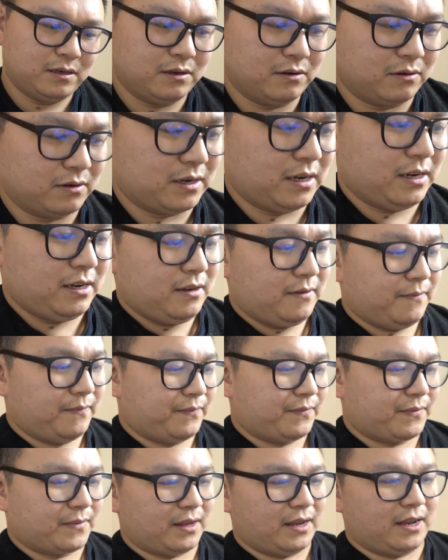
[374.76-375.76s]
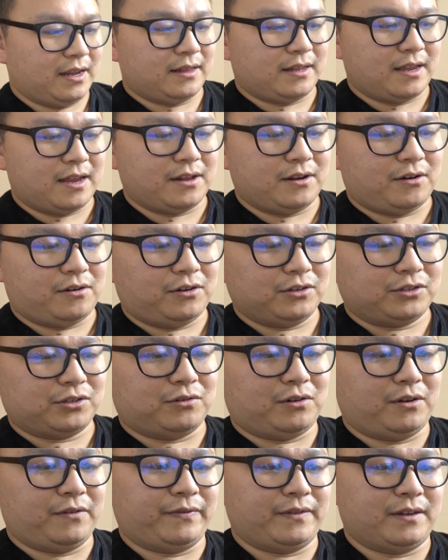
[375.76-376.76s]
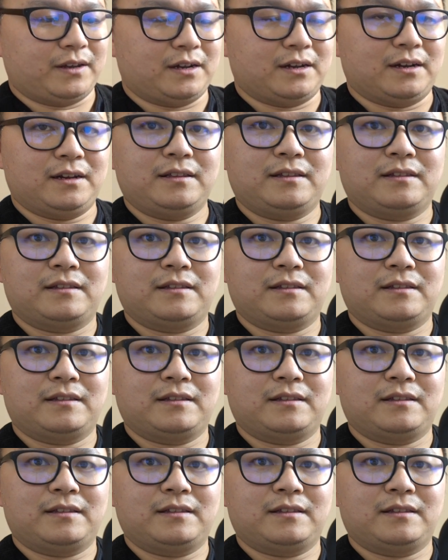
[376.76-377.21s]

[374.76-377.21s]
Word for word: Okay. And then also on the